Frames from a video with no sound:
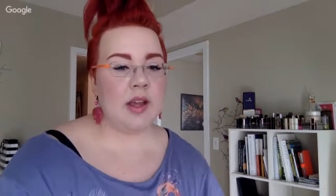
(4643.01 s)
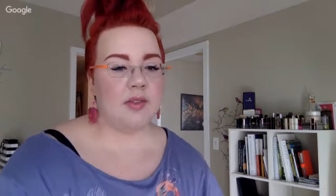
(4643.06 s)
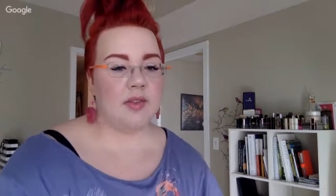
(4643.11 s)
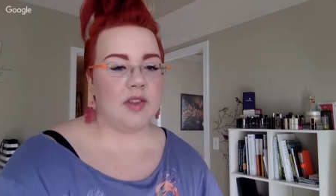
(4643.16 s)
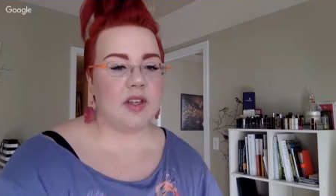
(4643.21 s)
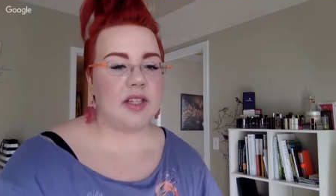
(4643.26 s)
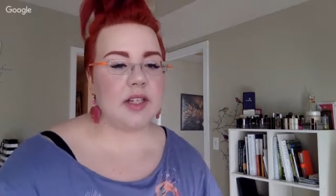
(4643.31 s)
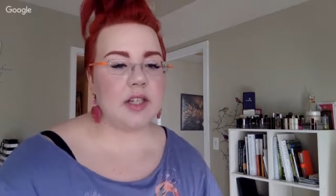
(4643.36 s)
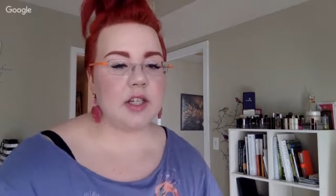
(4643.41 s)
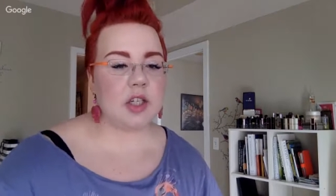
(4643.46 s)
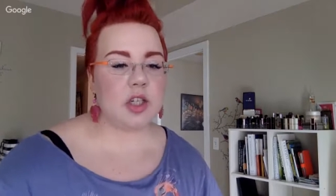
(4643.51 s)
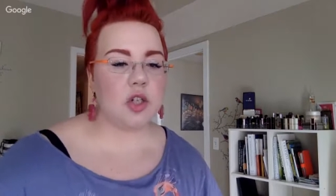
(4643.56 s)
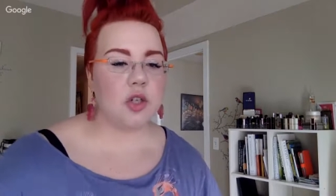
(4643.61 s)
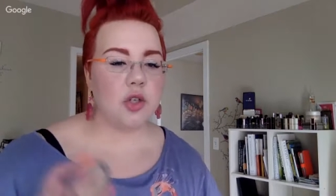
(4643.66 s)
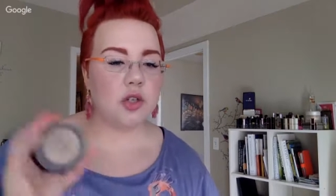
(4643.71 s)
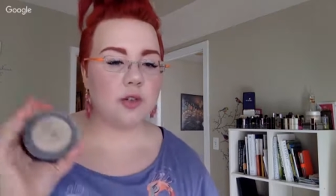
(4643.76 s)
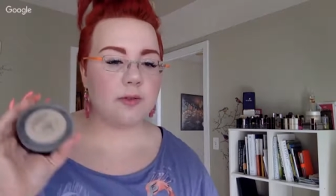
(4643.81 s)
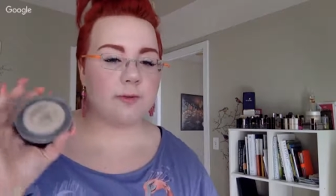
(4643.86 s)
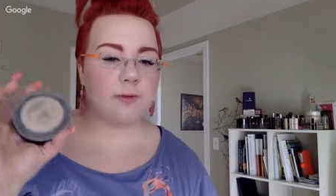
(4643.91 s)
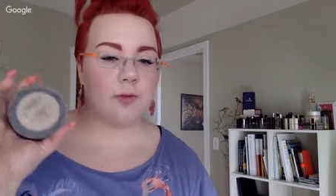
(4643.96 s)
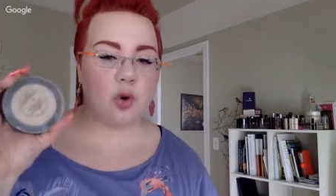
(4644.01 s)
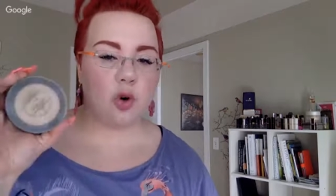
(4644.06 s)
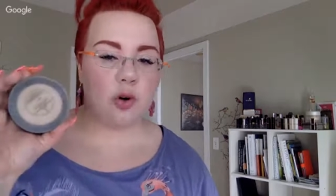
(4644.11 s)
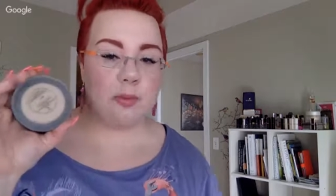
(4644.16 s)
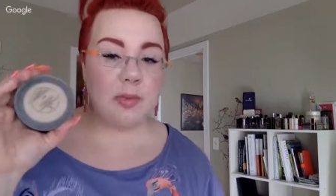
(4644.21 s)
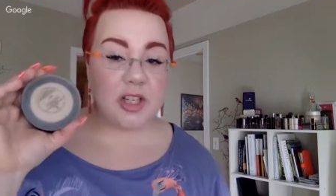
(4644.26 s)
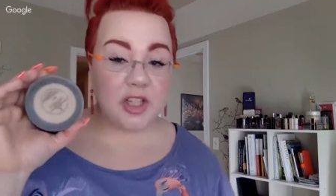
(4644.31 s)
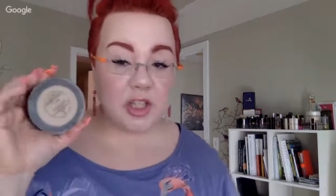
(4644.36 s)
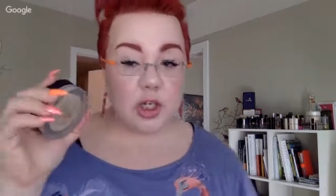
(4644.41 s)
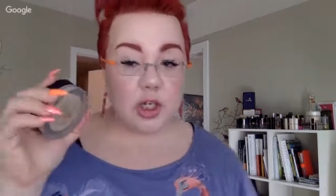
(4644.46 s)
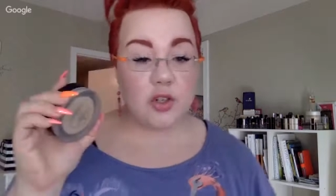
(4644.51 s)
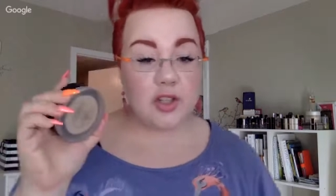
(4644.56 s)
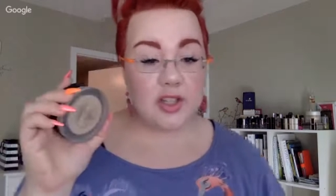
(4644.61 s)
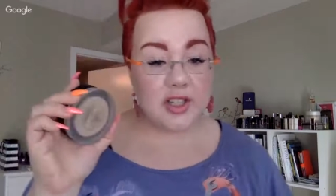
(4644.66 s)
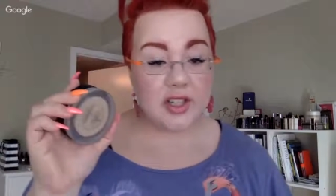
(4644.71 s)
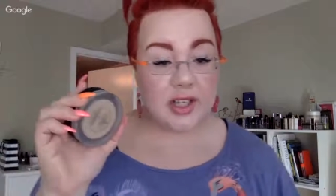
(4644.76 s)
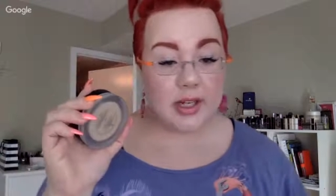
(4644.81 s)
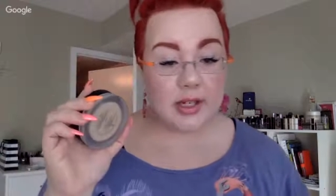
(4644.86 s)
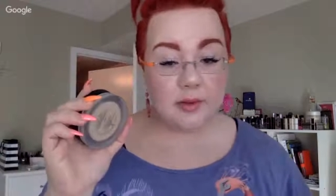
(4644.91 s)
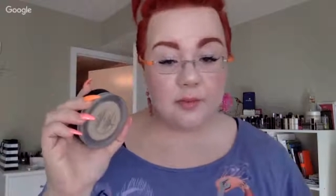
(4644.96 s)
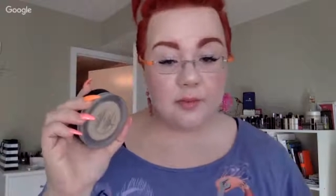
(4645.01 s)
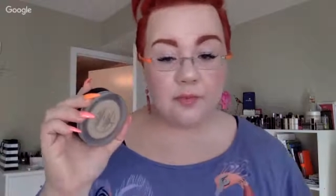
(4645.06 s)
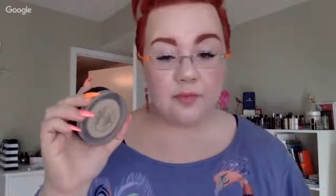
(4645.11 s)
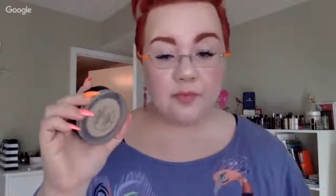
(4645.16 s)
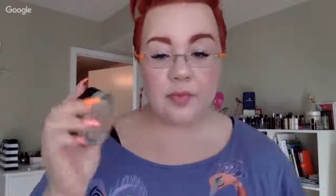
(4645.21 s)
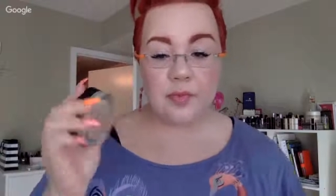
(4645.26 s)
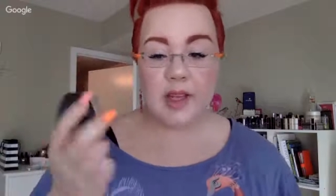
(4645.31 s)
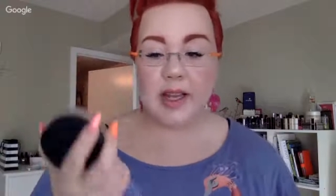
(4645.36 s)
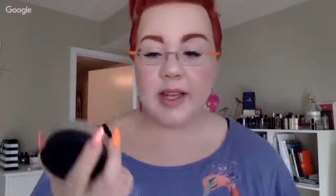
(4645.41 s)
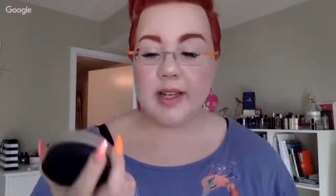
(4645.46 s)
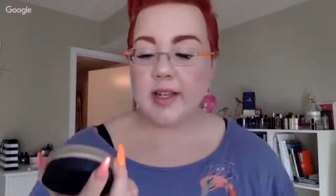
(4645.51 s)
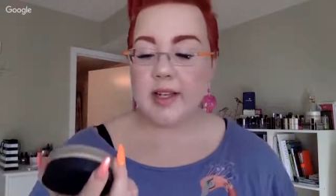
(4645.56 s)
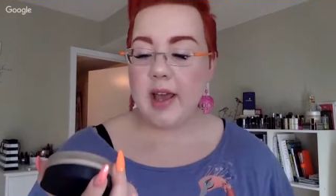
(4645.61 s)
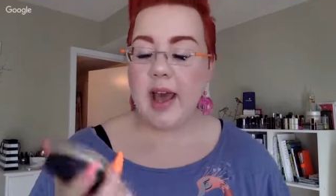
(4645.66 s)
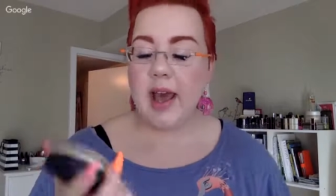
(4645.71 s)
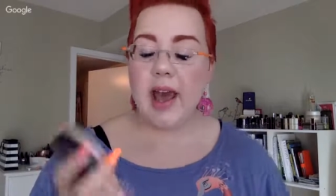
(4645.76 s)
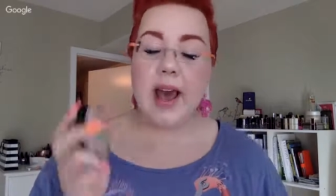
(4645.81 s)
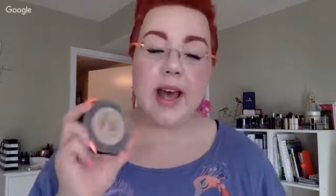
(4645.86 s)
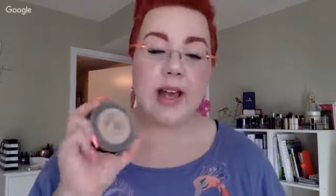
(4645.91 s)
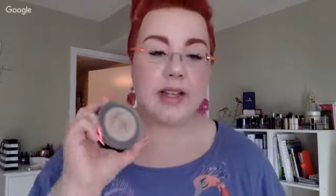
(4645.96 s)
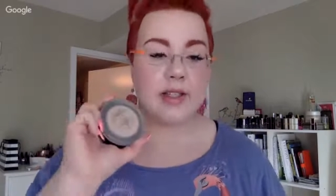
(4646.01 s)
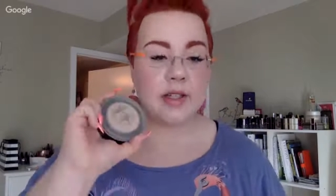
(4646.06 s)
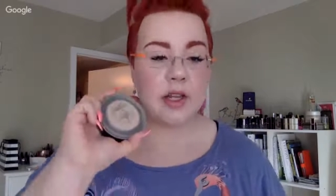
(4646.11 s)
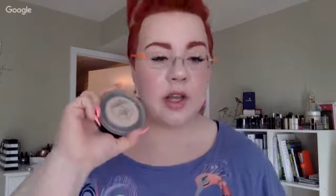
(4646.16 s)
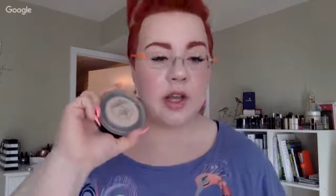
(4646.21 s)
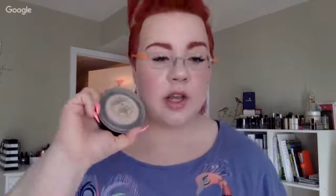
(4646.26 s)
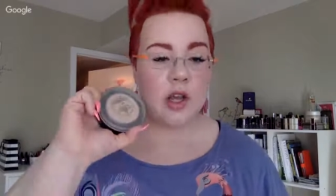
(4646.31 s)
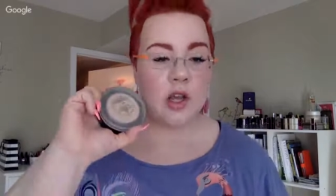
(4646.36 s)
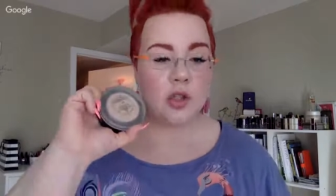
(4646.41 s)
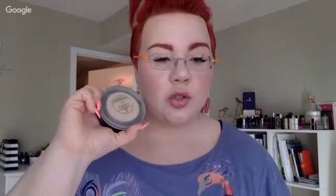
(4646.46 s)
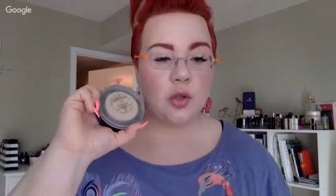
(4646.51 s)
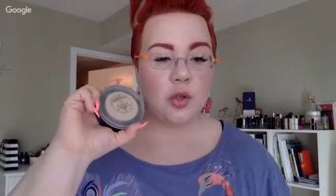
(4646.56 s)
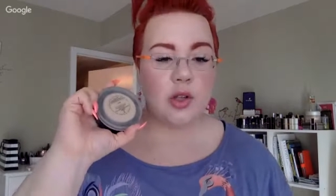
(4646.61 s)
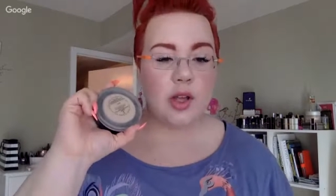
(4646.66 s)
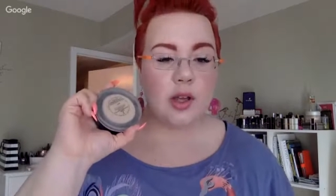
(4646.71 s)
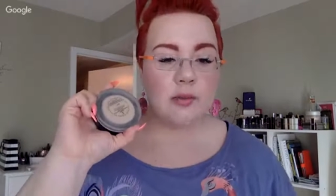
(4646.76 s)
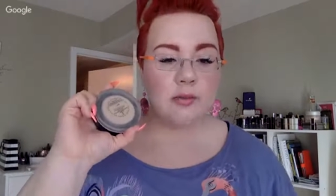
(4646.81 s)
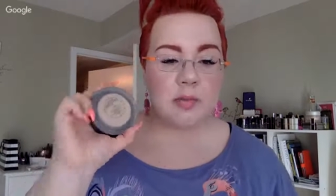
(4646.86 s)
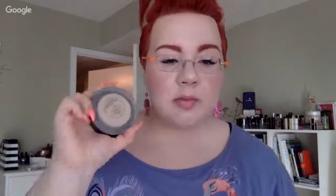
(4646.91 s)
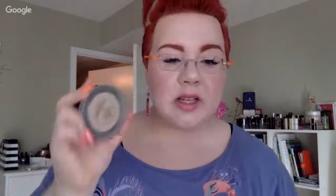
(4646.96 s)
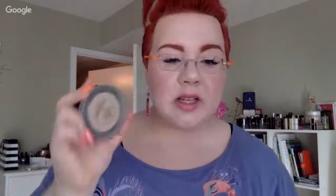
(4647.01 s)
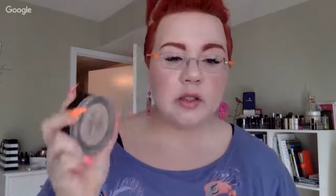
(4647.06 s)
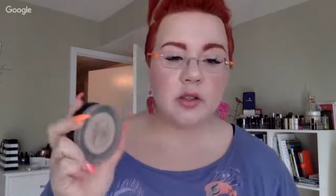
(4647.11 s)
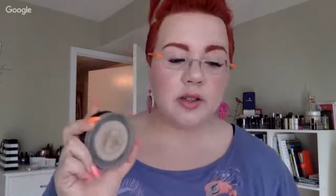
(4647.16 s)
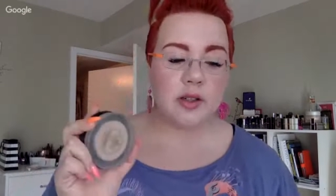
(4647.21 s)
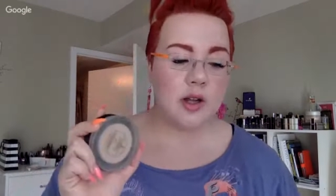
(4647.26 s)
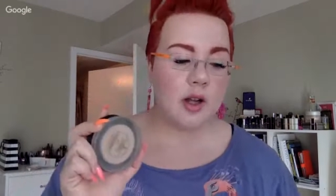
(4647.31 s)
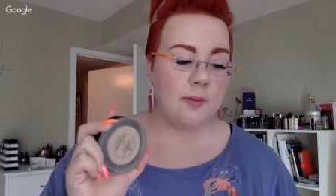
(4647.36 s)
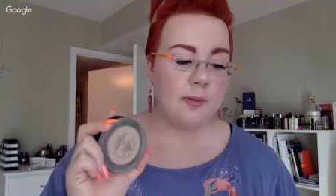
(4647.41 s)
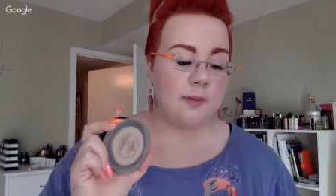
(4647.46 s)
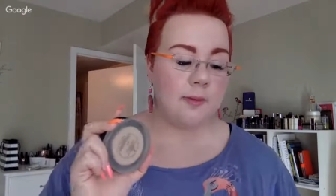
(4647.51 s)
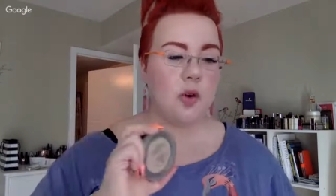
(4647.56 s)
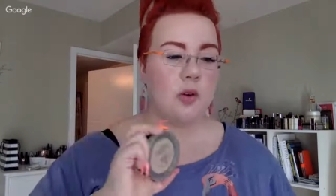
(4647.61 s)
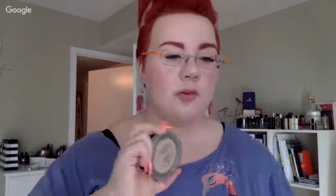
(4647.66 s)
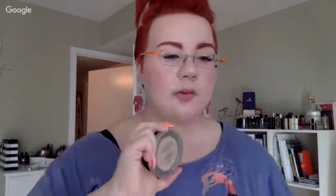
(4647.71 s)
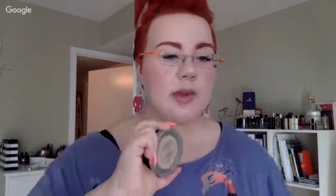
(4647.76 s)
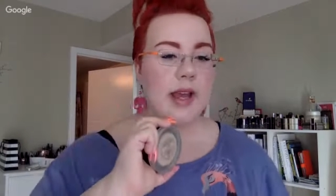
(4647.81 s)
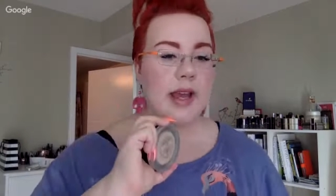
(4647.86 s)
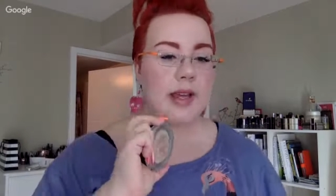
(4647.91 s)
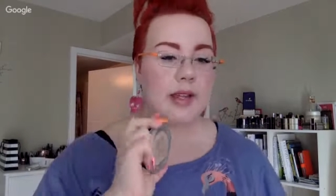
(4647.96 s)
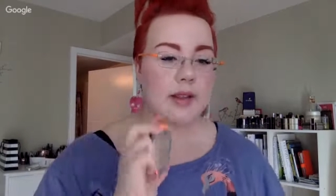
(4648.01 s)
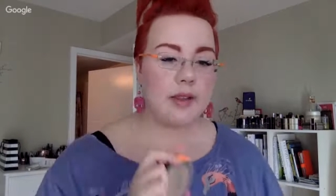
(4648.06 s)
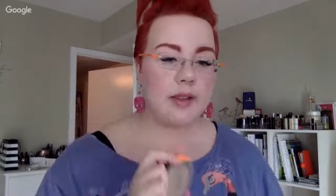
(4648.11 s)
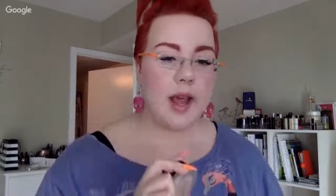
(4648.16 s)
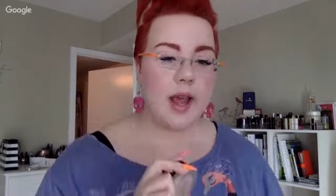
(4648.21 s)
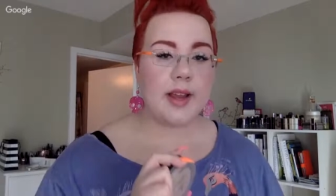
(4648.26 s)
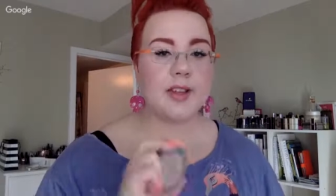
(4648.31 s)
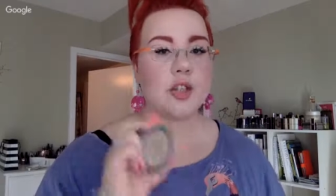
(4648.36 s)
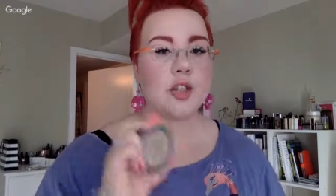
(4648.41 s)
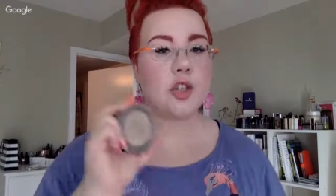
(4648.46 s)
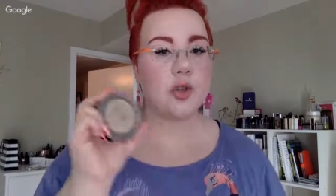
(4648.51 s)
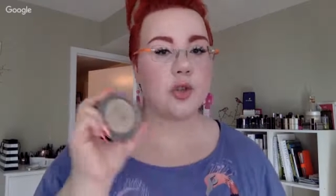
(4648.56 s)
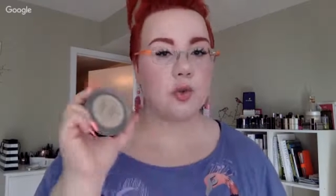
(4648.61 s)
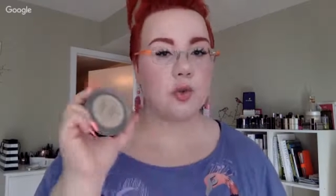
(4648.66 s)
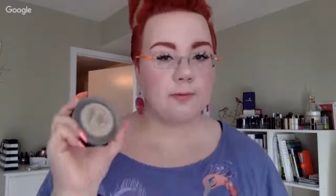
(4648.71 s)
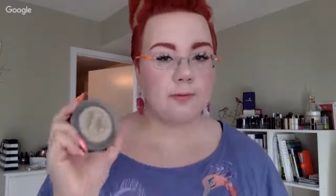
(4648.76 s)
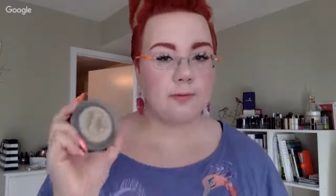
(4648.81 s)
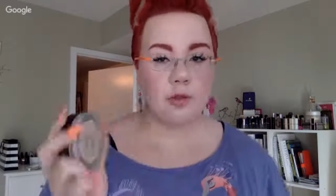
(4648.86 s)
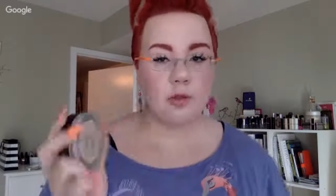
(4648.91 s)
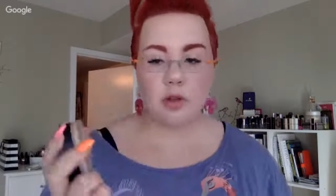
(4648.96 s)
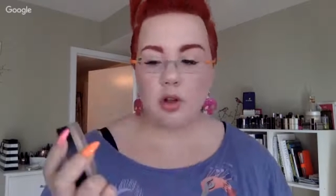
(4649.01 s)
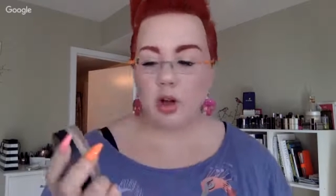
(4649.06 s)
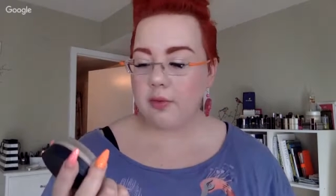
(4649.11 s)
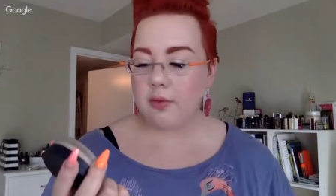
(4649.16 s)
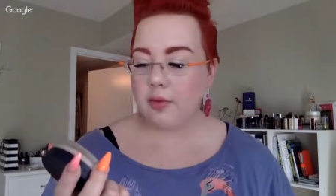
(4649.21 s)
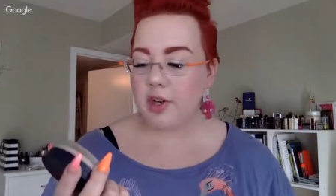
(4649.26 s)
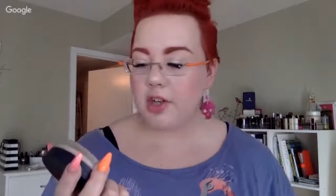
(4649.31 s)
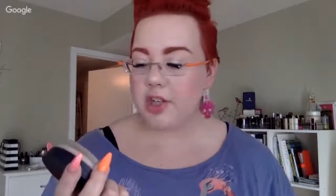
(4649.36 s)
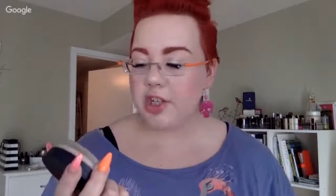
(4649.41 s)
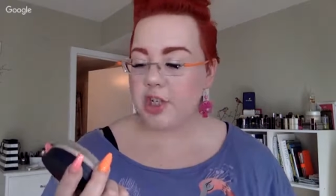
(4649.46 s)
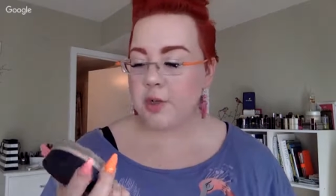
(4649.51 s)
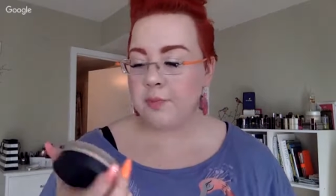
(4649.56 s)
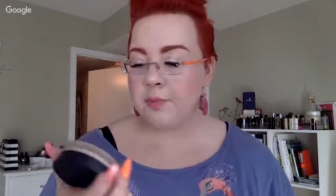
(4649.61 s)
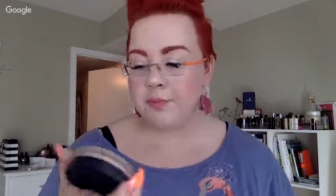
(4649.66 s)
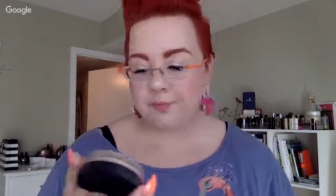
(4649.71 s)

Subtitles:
This is good for mature skin. It has, you can build it up from a light to a full coverage,